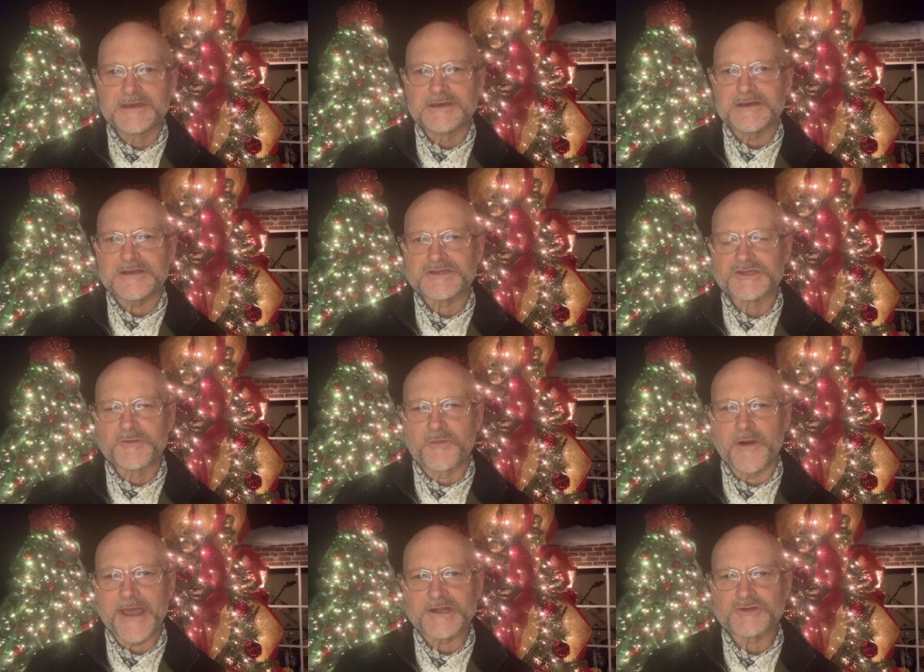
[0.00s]
a
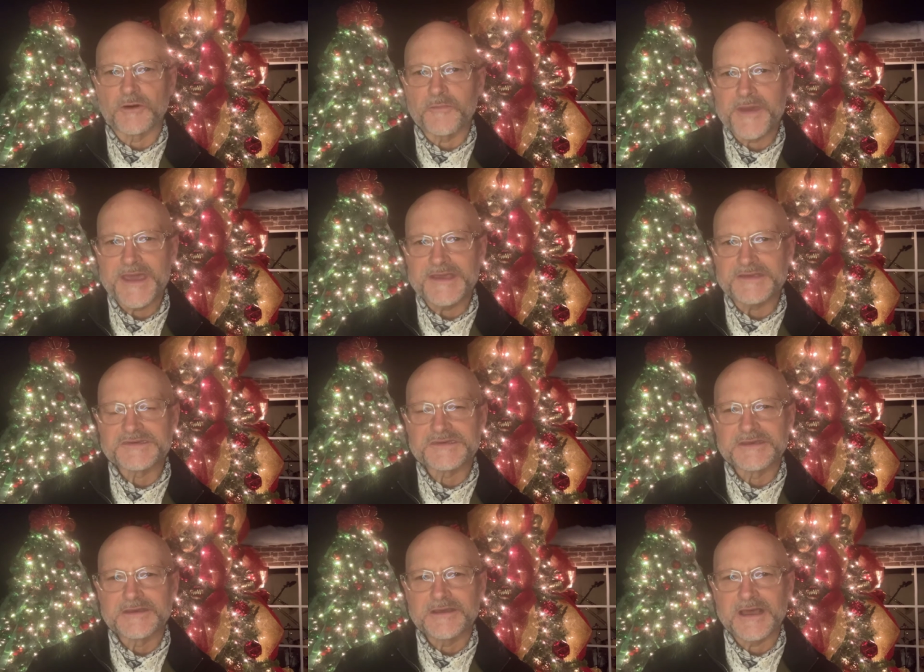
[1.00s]
supernatural peace.
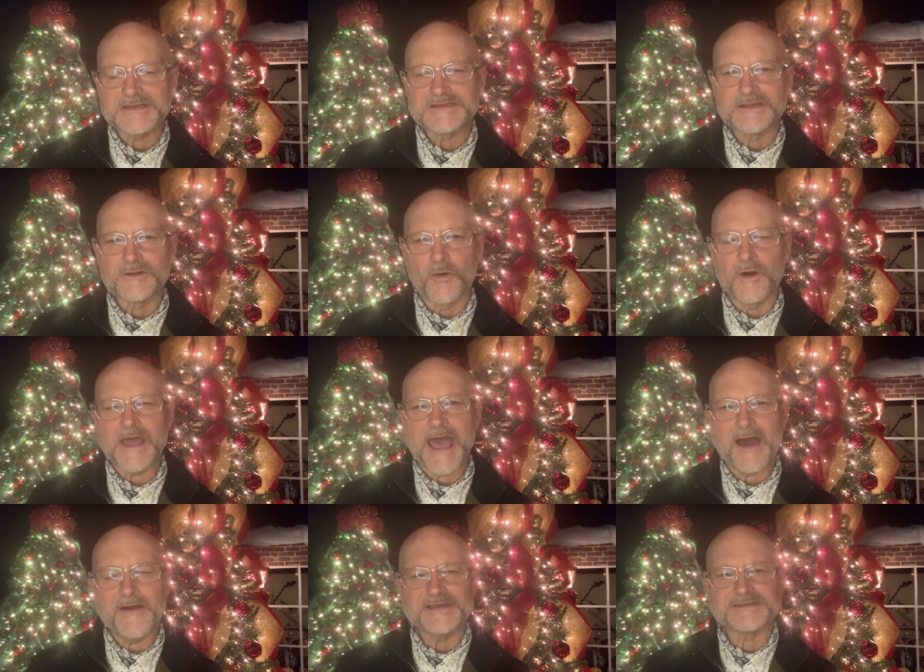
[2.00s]
I said, Lord,
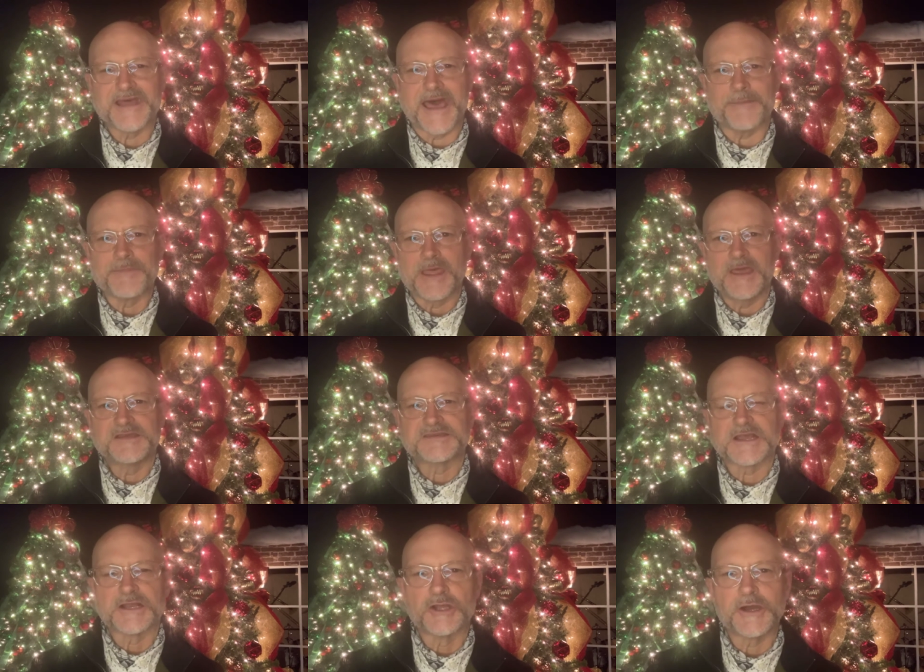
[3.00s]
how is that? He
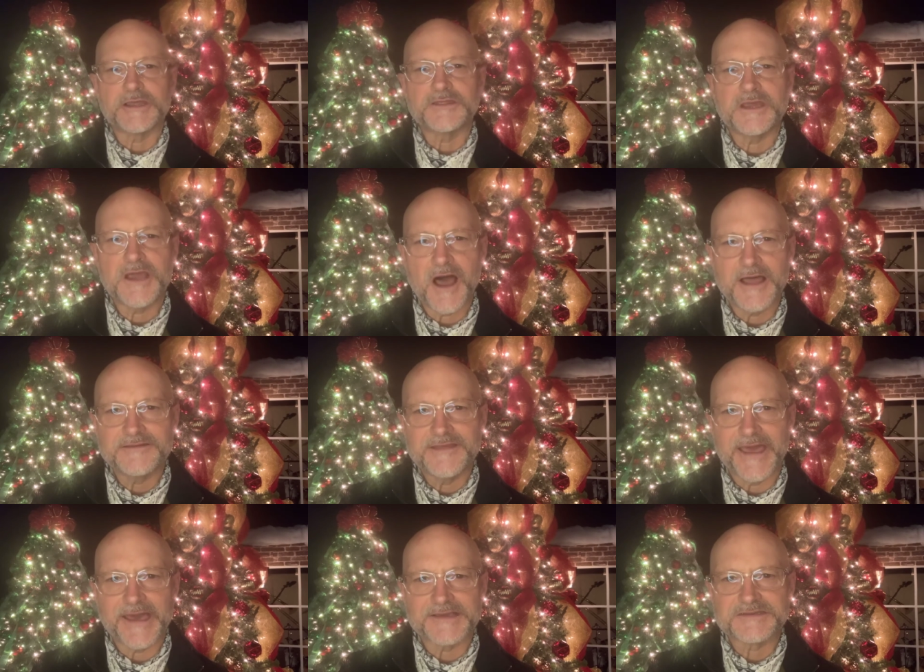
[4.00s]
said, Look at the
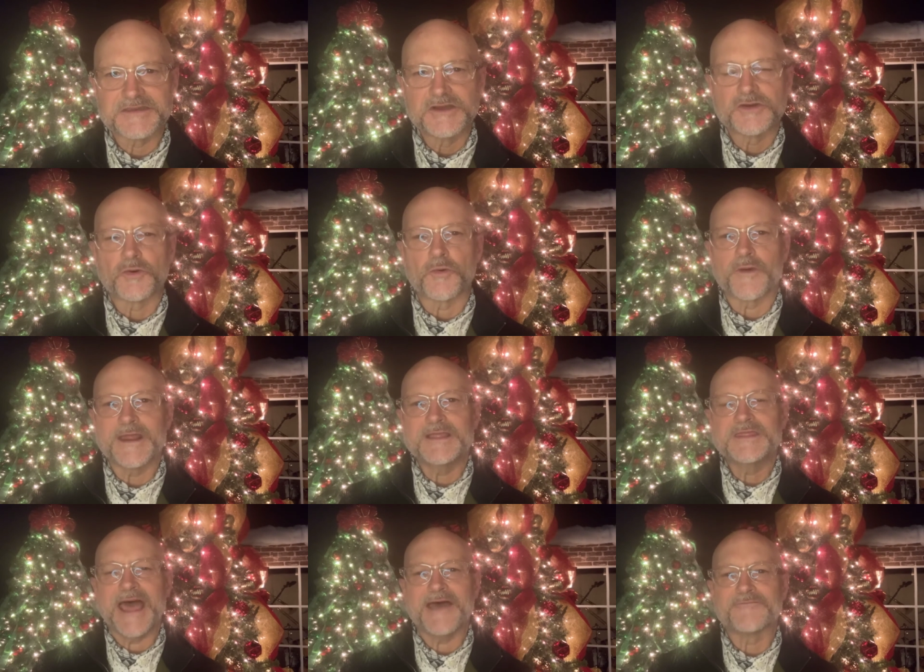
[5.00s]
context. Read
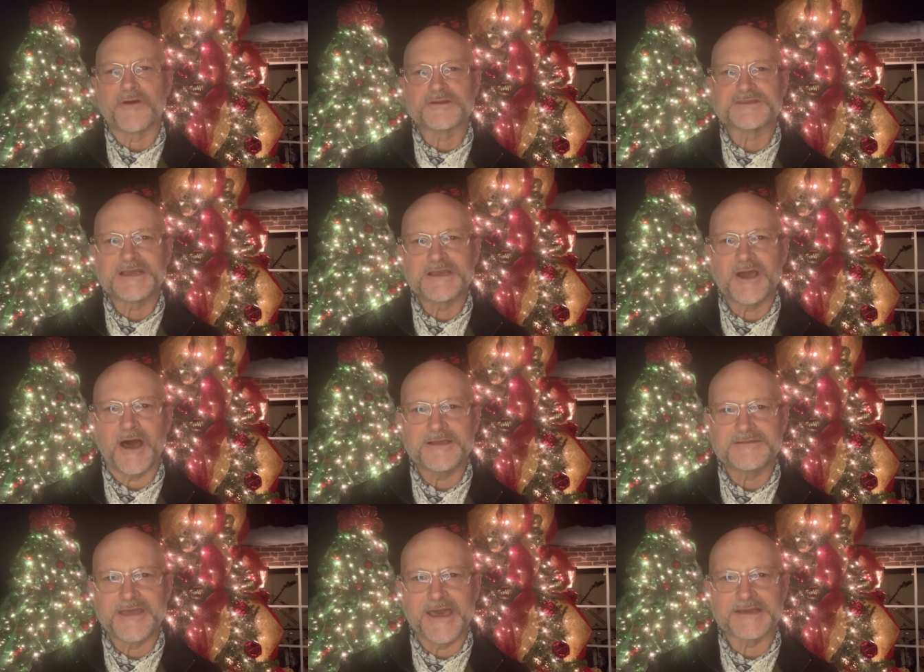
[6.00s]
that verse in
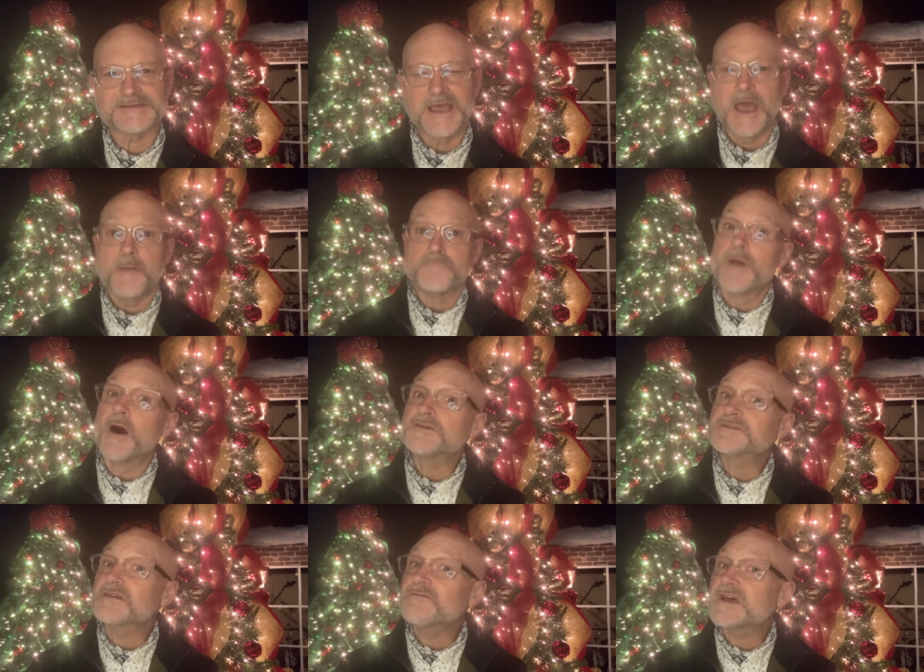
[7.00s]
context.
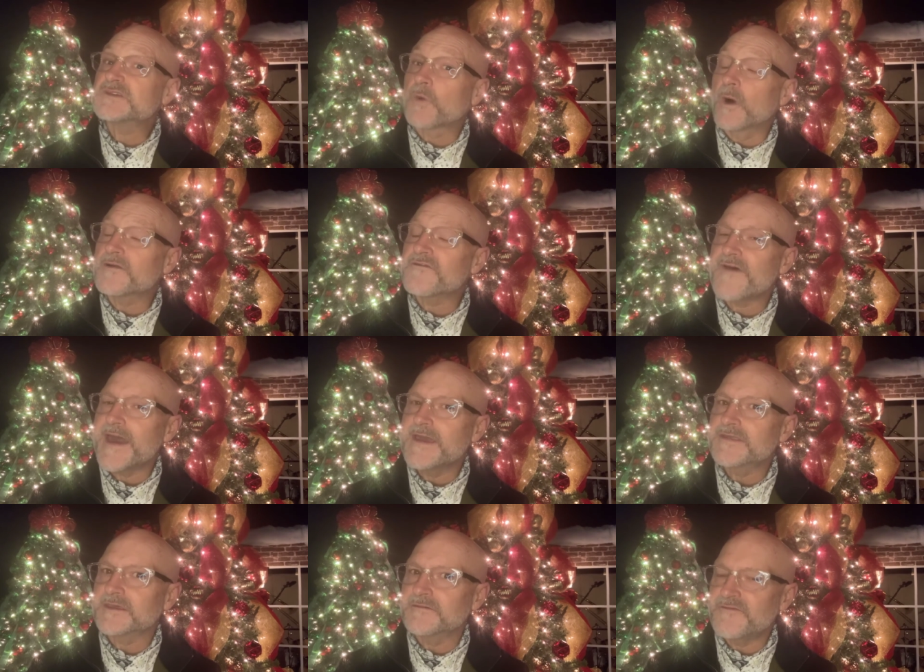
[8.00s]
Most of us word of
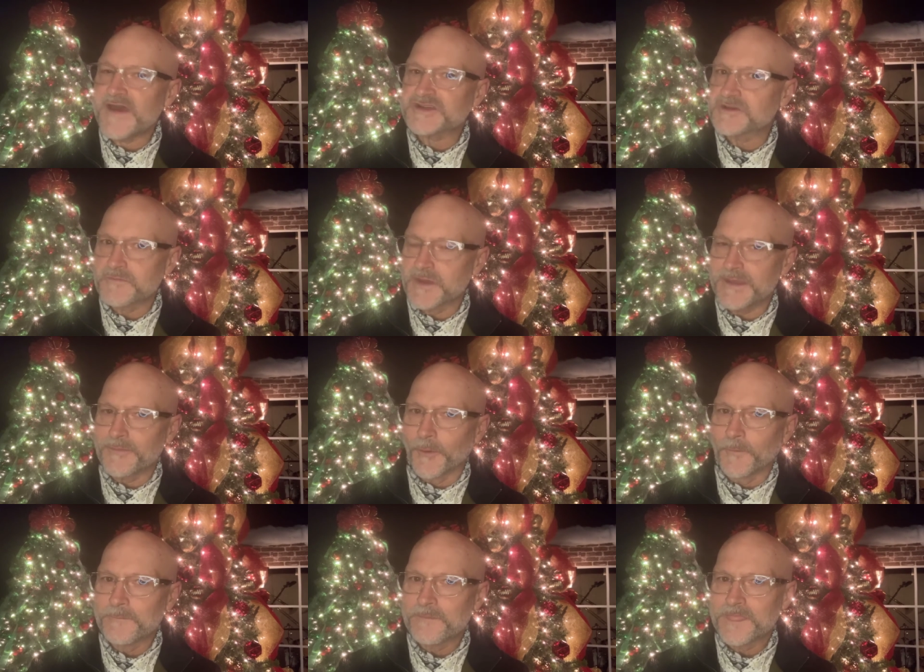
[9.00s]
faith confession
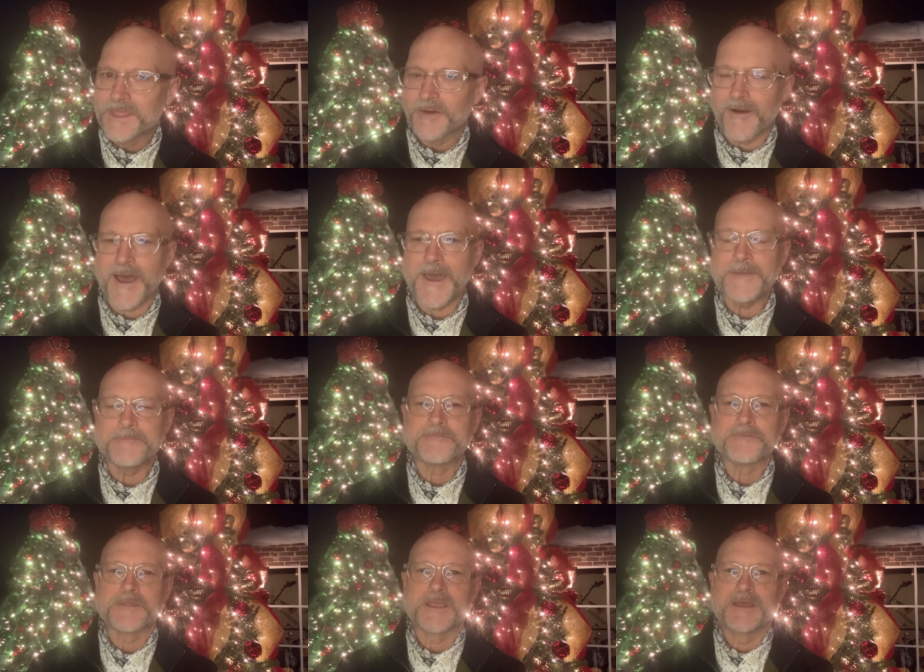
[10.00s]
people, right?
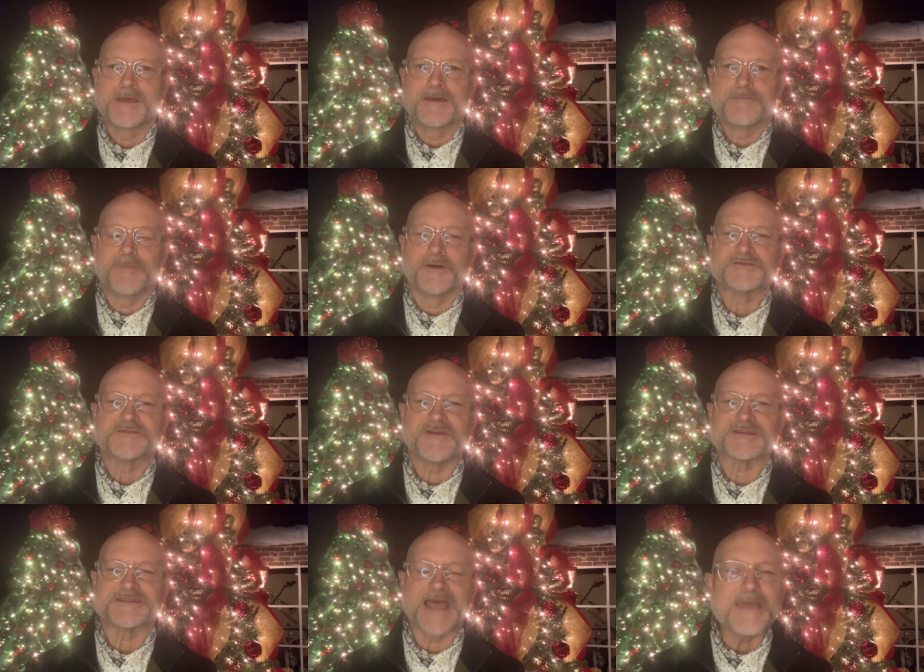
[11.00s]
Most of
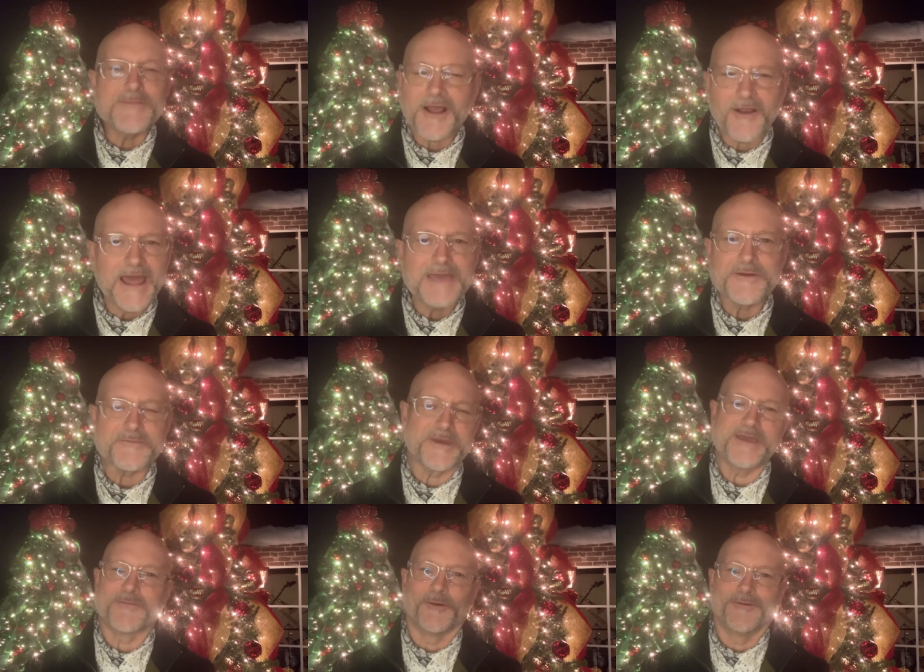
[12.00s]
us name it, claim it
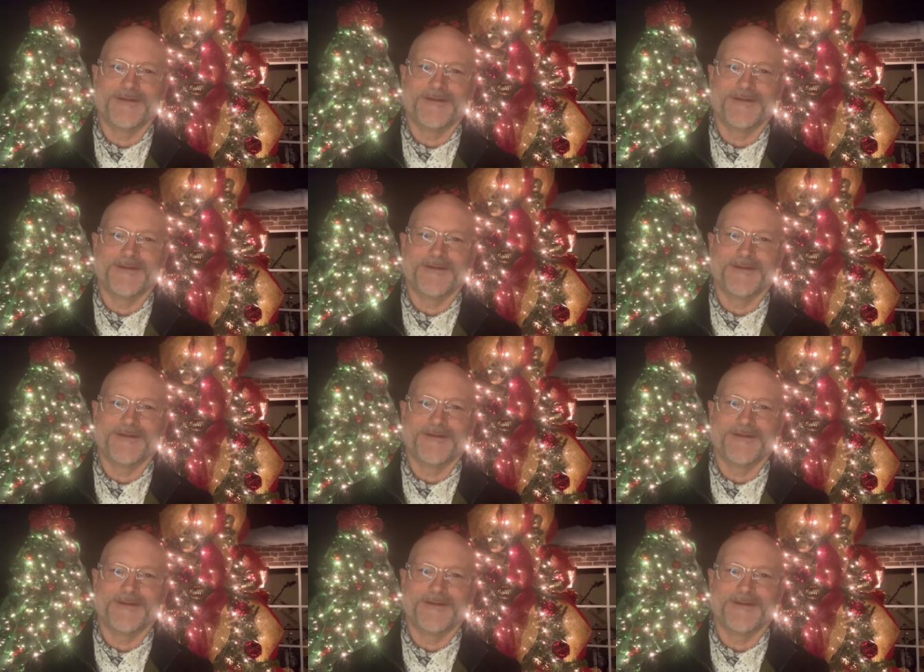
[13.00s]
people,